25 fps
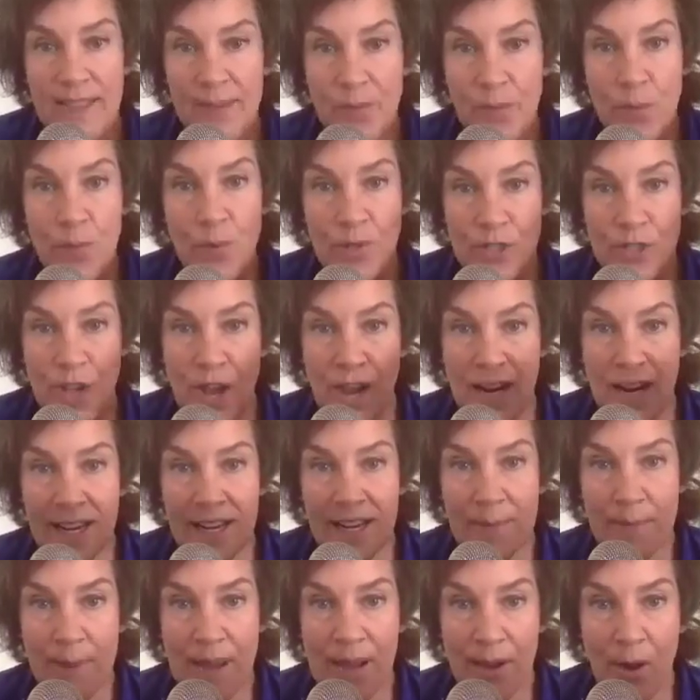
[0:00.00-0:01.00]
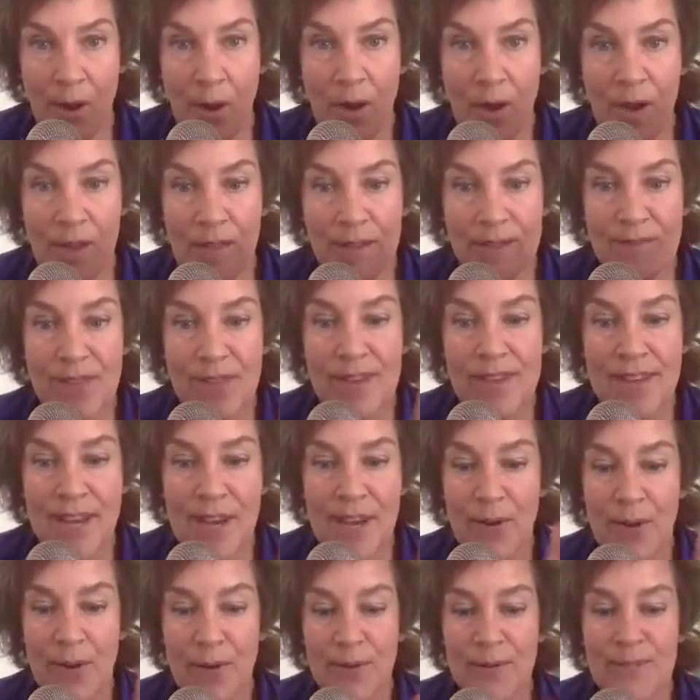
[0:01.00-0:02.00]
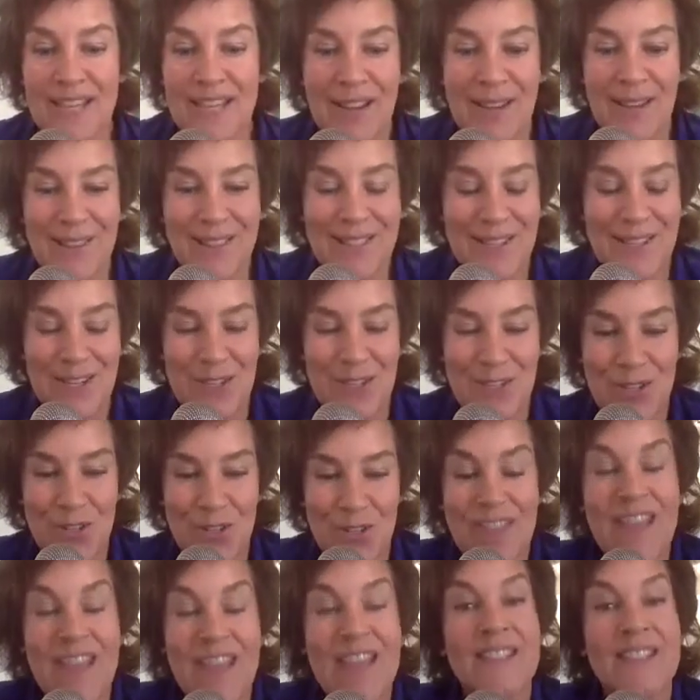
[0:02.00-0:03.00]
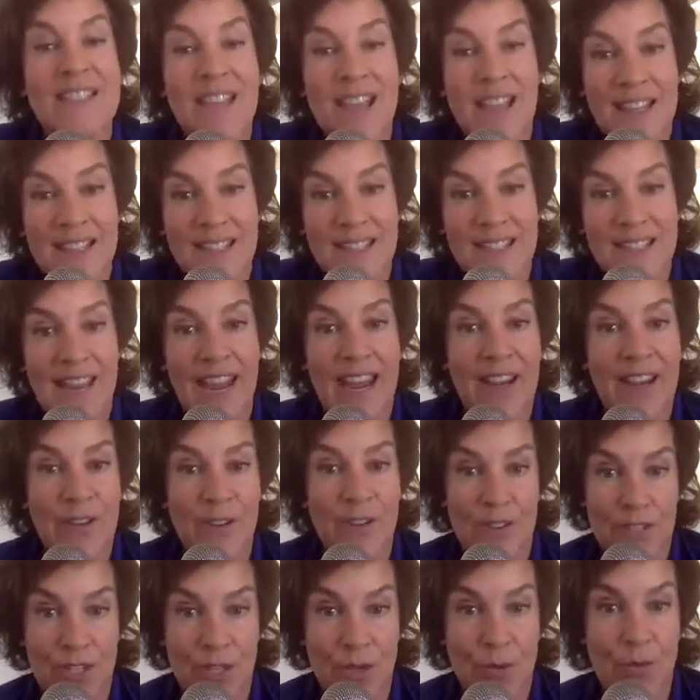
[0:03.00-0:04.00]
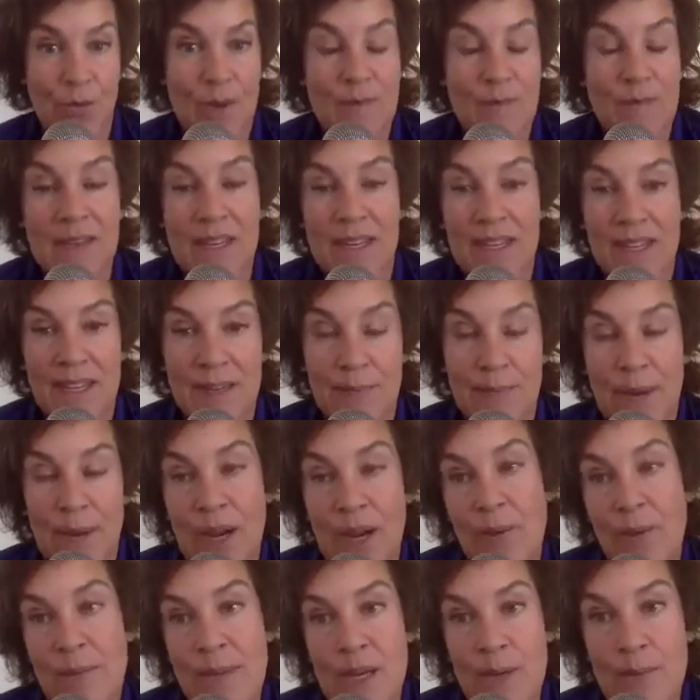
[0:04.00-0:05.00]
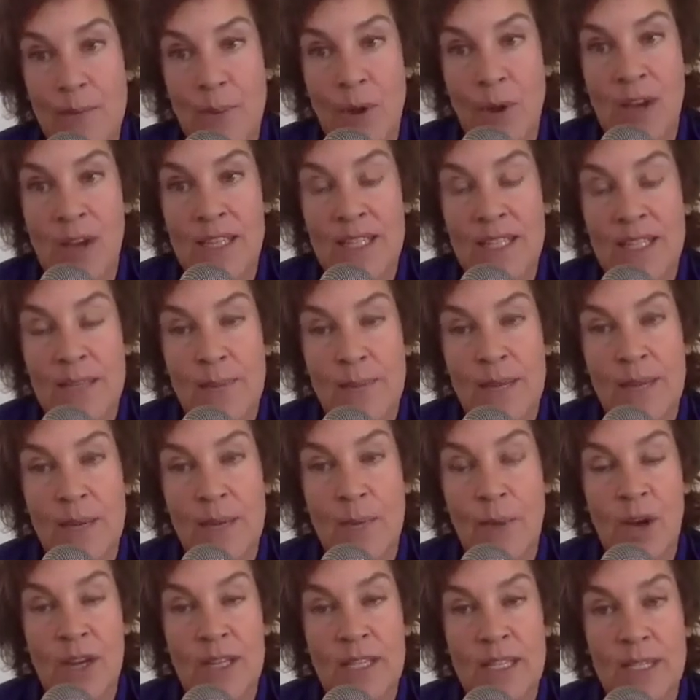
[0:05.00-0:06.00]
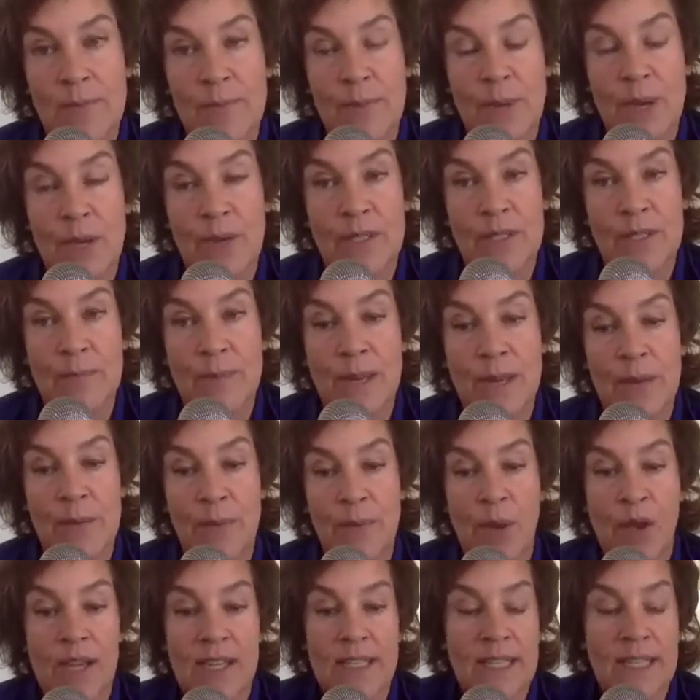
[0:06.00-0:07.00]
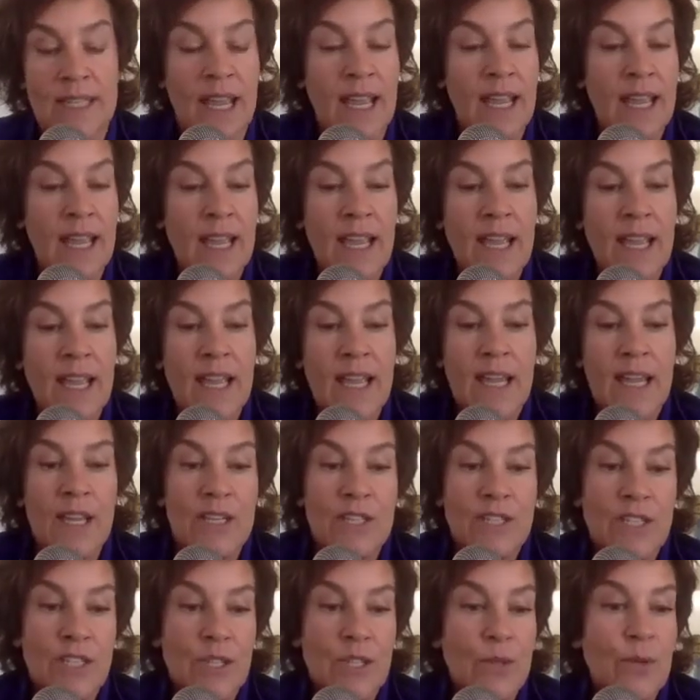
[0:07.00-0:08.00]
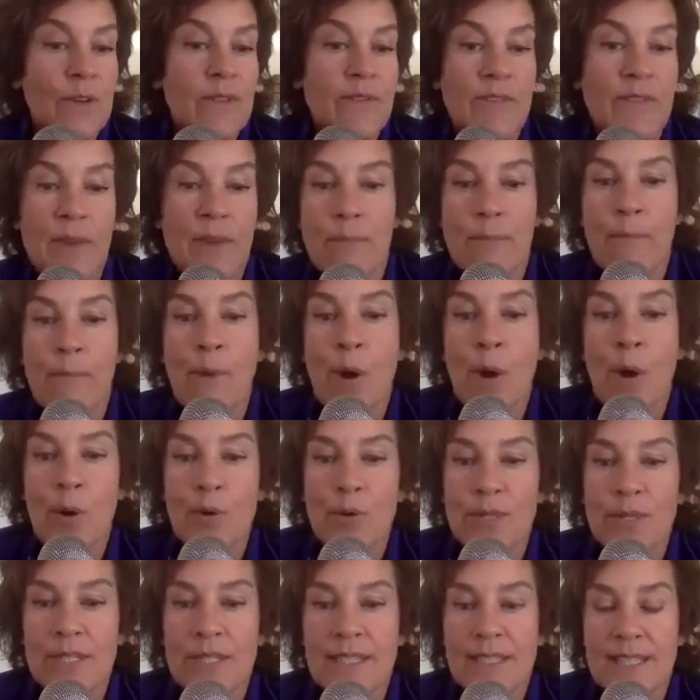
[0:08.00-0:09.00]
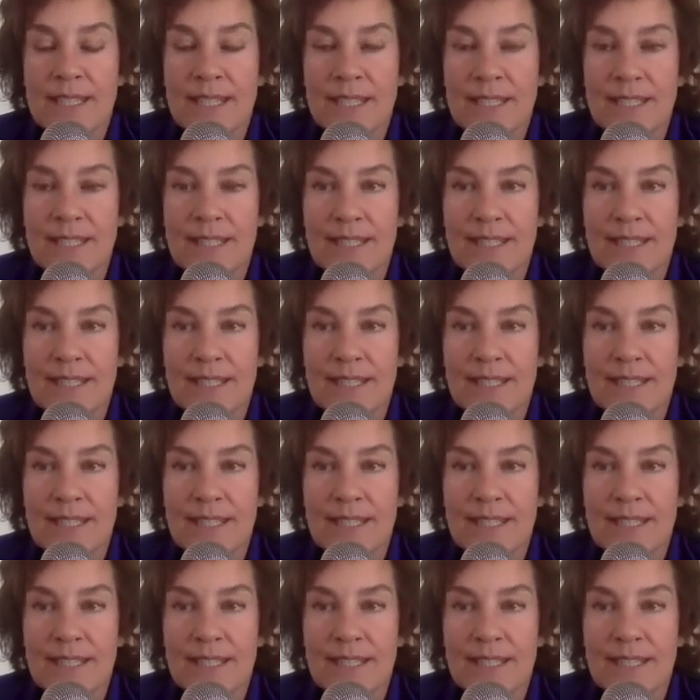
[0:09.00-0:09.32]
that we're talking about all of the narrowed down literature that does cater to women in perimenopause and menopause and postmenopause, two of the most